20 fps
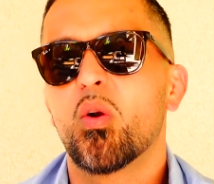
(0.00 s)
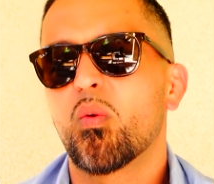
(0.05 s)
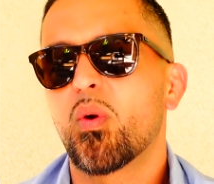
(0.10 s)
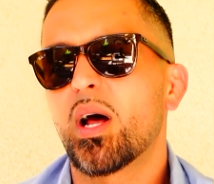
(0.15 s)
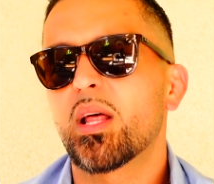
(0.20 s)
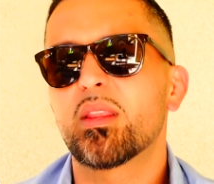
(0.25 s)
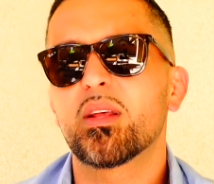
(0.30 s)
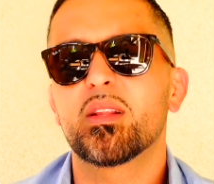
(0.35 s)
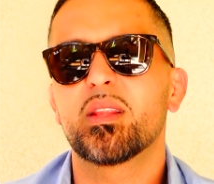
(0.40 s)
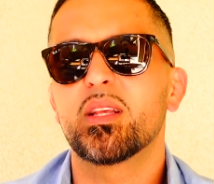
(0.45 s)

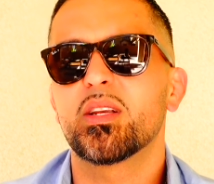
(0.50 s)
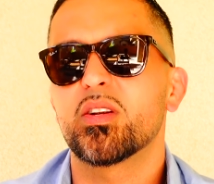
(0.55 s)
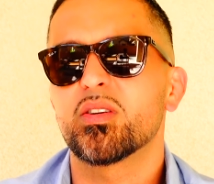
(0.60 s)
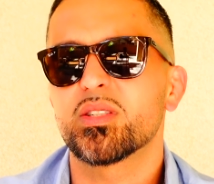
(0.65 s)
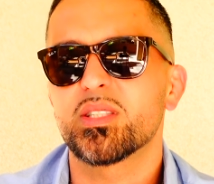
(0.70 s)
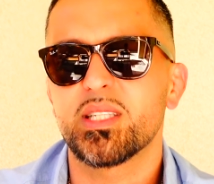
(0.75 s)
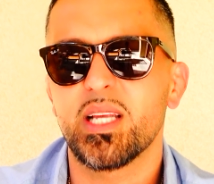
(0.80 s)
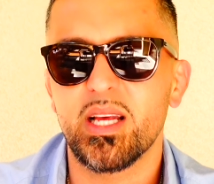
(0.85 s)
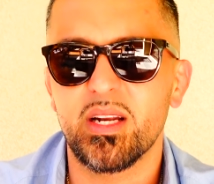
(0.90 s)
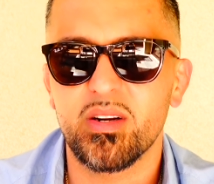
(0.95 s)
rather than your
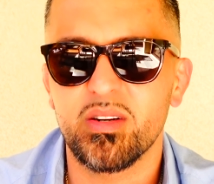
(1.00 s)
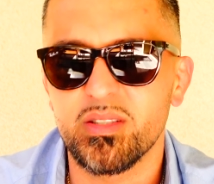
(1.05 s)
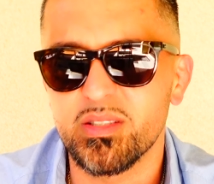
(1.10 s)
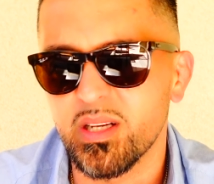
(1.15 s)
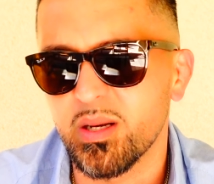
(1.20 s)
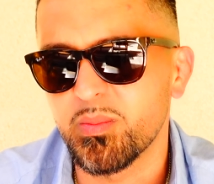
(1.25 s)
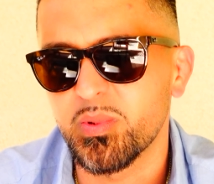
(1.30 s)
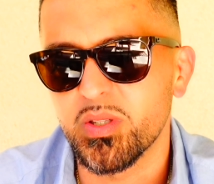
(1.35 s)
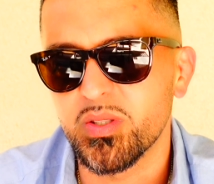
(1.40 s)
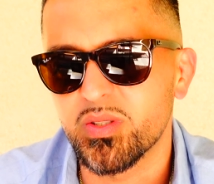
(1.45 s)
standard
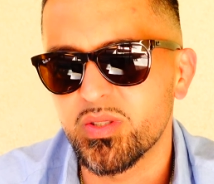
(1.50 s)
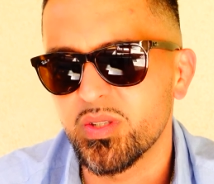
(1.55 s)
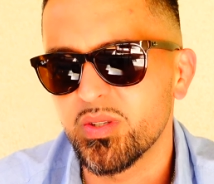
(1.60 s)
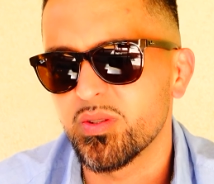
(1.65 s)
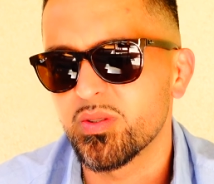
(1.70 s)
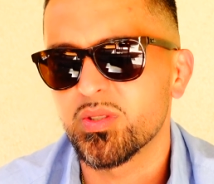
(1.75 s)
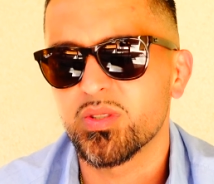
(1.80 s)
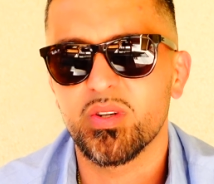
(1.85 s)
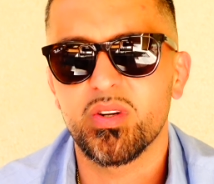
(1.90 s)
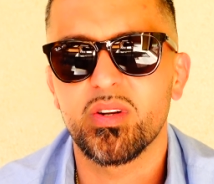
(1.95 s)

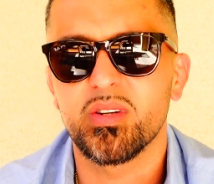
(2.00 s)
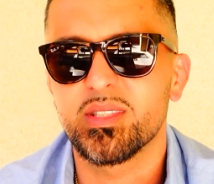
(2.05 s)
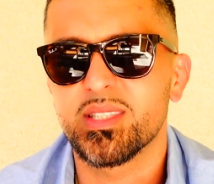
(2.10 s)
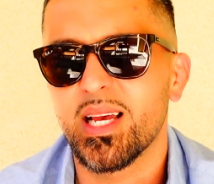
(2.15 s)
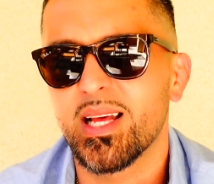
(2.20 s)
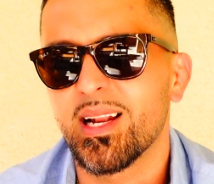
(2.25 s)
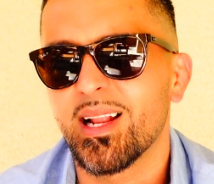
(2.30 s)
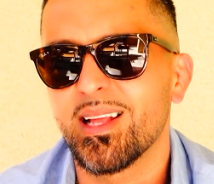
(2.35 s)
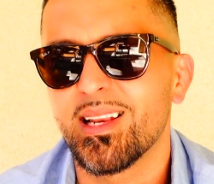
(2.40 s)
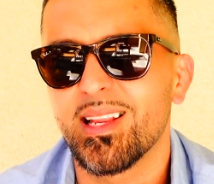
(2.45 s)
W-2s or your
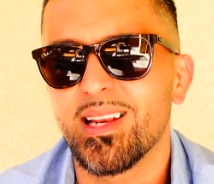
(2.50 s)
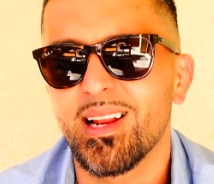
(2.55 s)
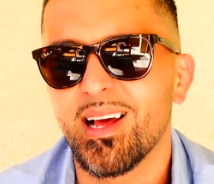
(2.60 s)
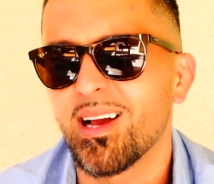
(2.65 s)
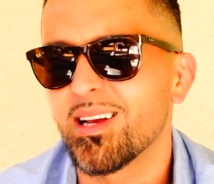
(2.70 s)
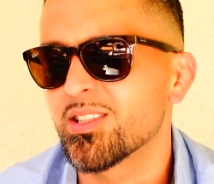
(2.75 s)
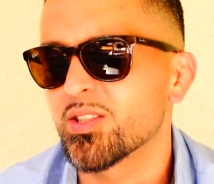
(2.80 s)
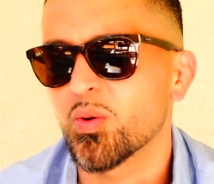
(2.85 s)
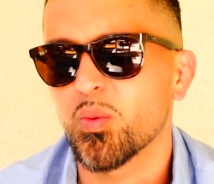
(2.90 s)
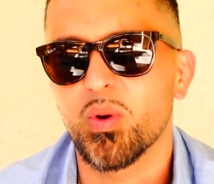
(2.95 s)

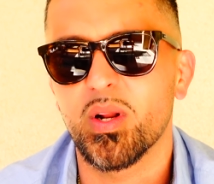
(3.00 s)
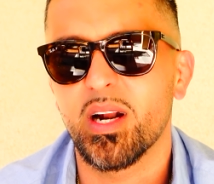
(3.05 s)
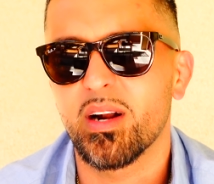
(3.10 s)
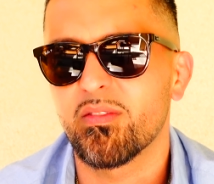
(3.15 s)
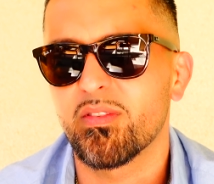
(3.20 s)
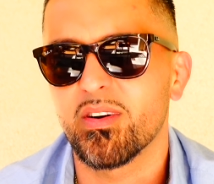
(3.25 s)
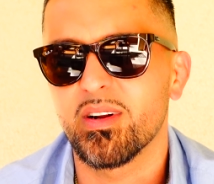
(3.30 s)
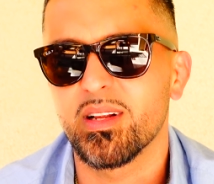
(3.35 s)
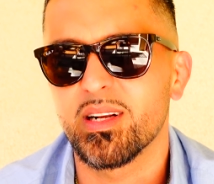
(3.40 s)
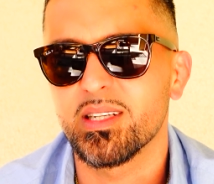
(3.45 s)
1099s or
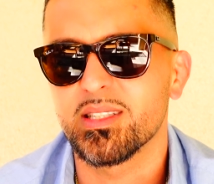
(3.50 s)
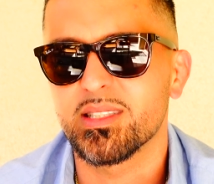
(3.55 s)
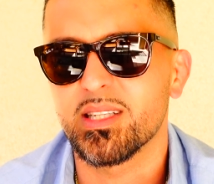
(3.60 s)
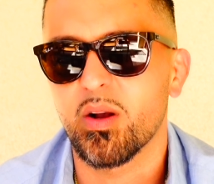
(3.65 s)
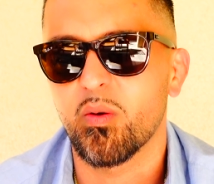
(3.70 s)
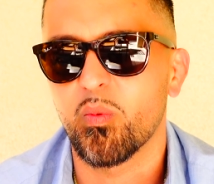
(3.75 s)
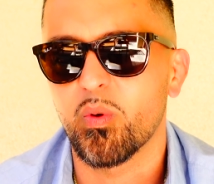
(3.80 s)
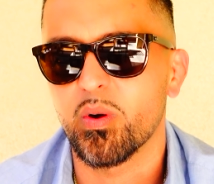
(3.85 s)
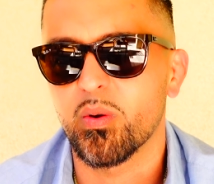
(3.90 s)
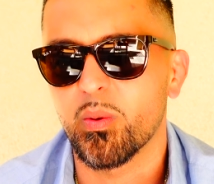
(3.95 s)
whatever it is
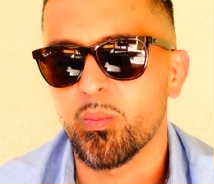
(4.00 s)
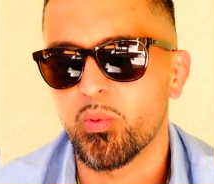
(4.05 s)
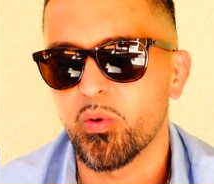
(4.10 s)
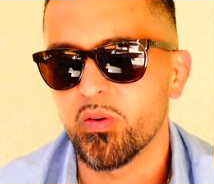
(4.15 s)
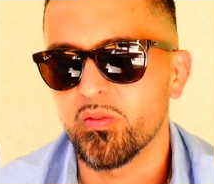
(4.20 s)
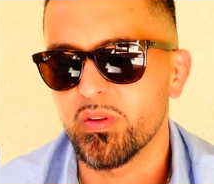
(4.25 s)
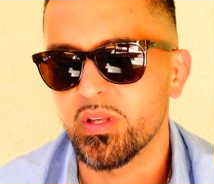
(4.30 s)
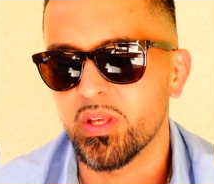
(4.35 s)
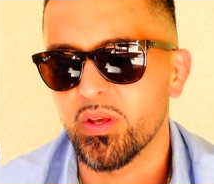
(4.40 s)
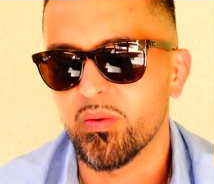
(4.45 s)
that we're
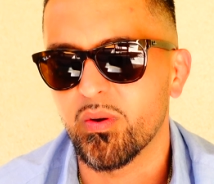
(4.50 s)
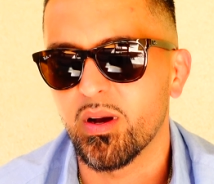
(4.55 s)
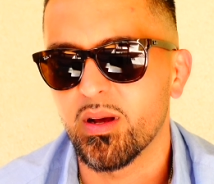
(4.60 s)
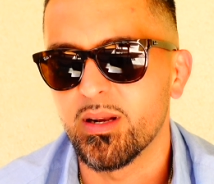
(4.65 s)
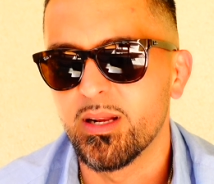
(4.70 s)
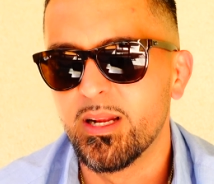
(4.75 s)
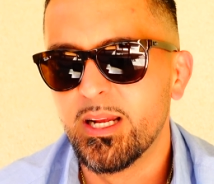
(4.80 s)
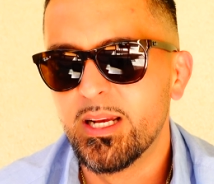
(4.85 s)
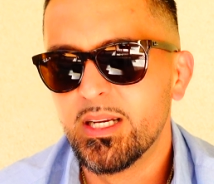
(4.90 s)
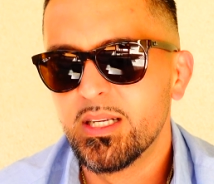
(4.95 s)
approving you
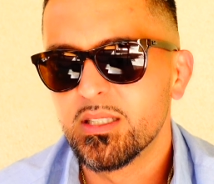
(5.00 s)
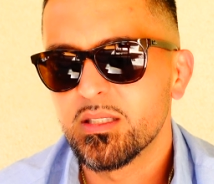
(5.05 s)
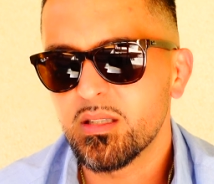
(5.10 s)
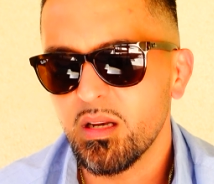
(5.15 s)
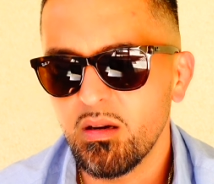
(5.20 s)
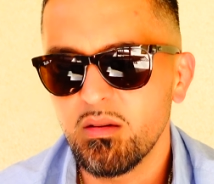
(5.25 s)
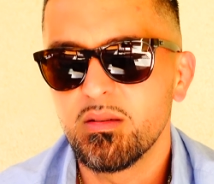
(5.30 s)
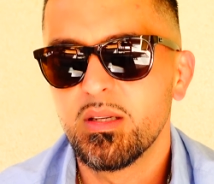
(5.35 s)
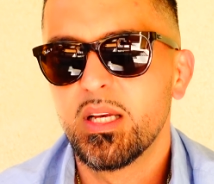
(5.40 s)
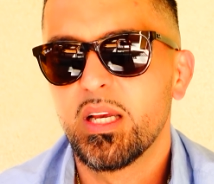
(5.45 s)
on.
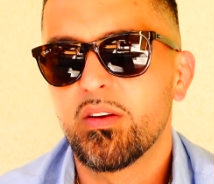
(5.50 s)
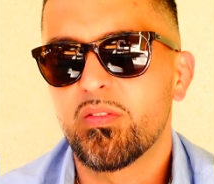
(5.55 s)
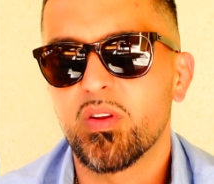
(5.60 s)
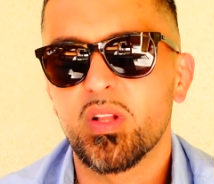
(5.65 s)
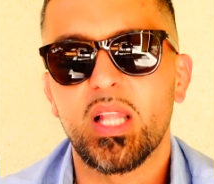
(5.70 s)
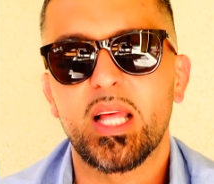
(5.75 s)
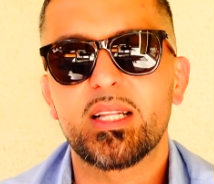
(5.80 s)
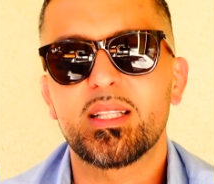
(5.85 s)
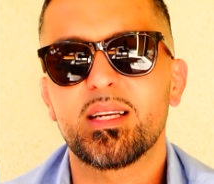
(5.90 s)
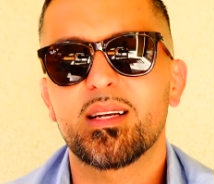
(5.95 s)
So if you
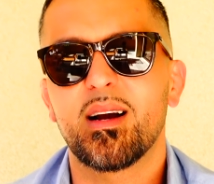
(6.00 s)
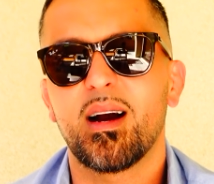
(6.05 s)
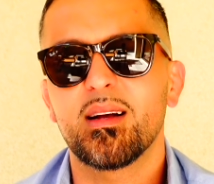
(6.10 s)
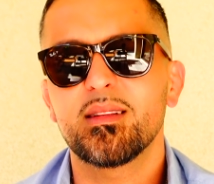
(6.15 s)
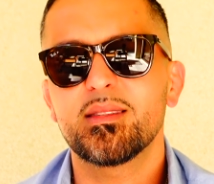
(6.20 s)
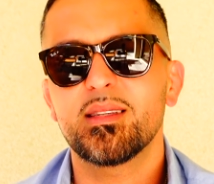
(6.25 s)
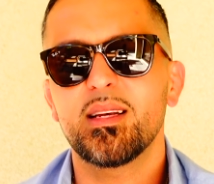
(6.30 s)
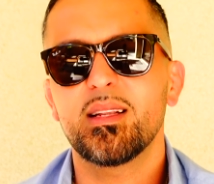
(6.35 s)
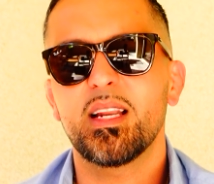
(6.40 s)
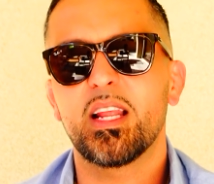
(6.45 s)
like the
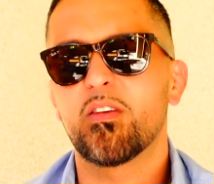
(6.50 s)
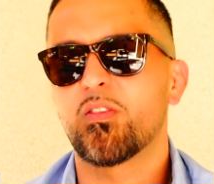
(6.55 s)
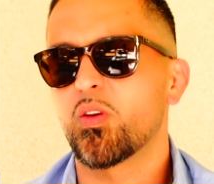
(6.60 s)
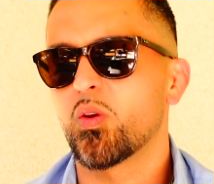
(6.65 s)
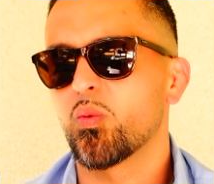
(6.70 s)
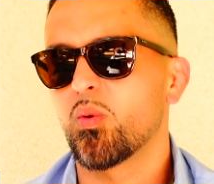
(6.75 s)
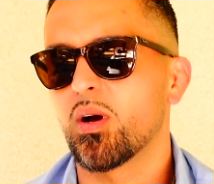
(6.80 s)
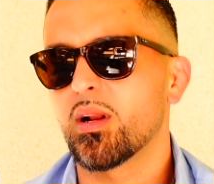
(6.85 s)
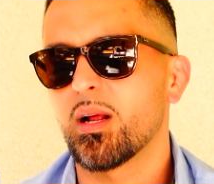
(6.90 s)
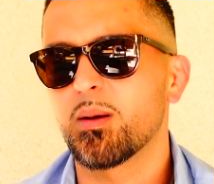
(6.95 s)
content, if
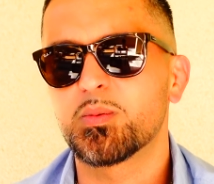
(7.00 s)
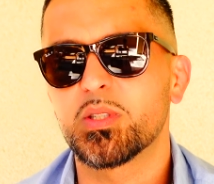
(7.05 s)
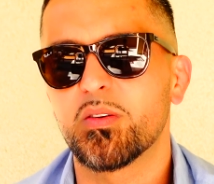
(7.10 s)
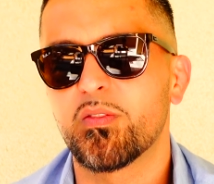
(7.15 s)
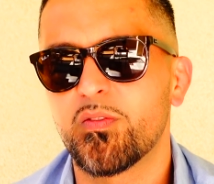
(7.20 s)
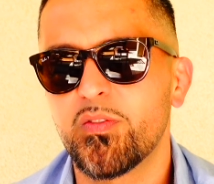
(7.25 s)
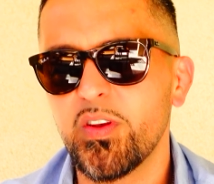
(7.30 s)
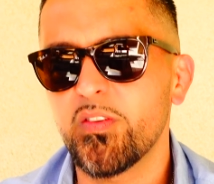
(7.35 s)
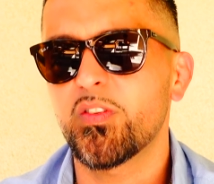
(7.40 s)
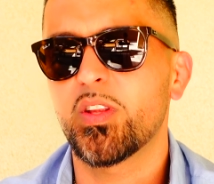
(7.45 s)
you want up to
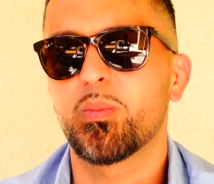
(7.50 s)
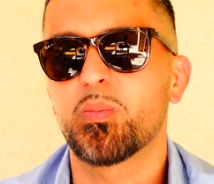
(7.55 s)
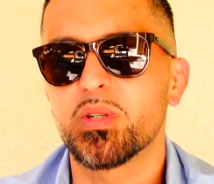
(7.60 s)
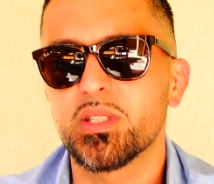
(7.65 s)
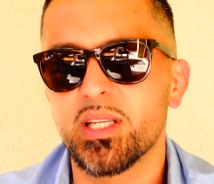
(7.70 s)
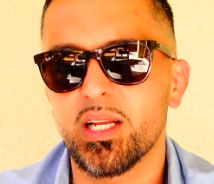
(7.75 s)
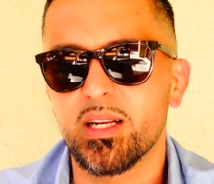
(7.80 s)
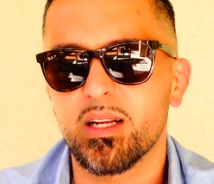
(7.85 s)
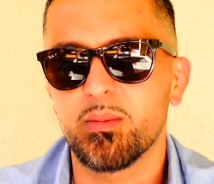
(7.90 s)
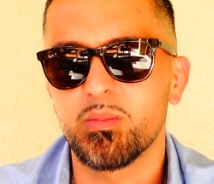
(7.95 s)

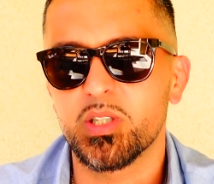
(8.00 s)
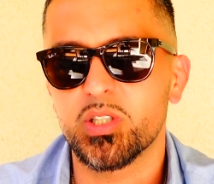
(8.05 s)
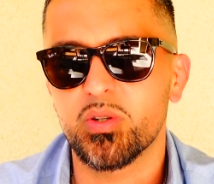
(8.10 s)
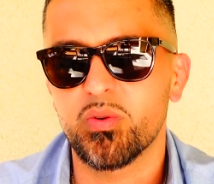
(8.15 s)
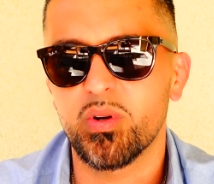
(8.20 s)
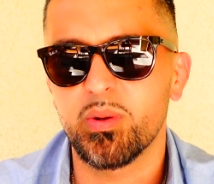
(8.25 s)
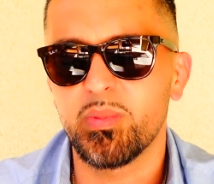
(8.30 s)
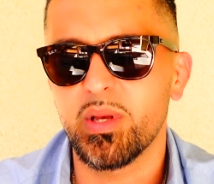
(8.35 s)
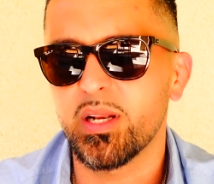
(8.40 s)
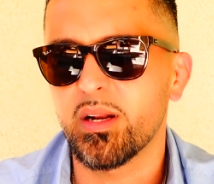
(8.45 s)
50% commission
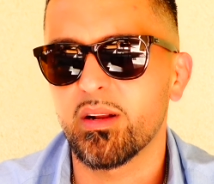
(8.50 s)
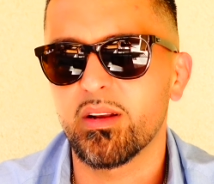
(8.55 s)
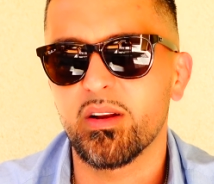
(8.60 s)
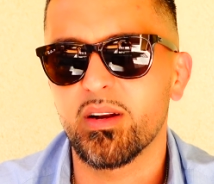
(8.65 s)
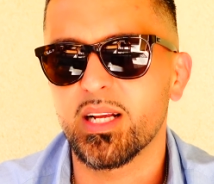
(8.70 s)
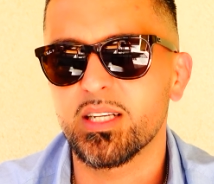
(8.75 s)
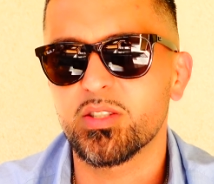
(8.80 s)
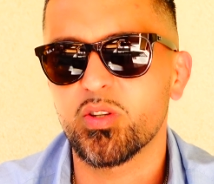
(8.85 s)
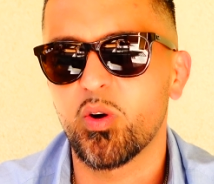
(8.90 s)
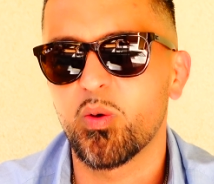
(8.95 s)
rebate on your
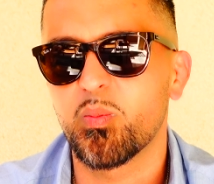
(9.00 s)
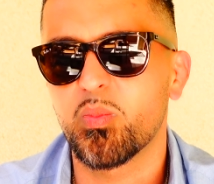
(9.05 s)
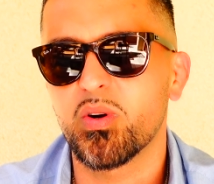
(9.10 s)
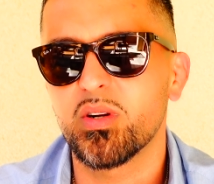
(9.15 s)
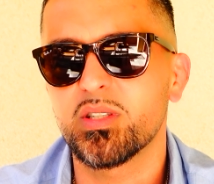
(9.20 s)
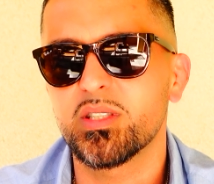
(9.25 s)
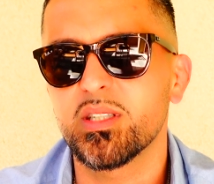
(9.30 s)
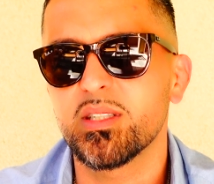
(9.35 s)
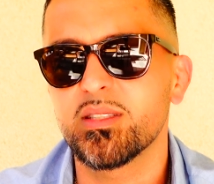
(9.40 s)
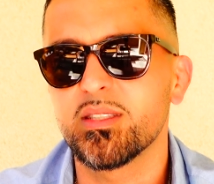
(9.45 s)
next home
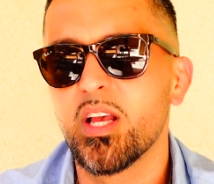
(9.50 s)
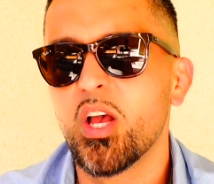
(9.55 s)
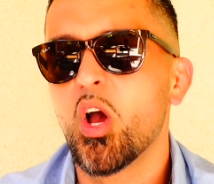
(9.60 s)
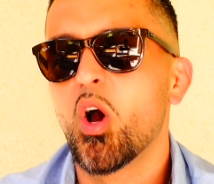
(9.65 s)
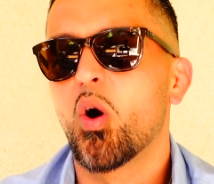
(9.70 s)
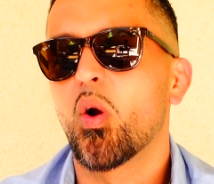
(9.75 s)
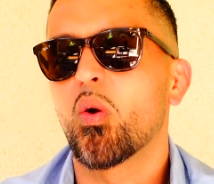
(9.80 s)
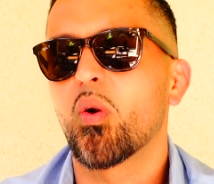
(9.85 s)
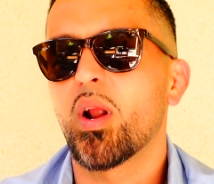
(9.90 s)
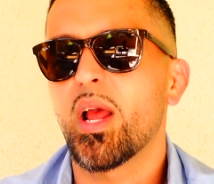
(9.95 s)
purchase
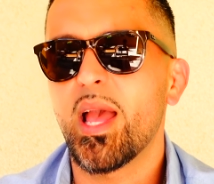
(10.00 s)
or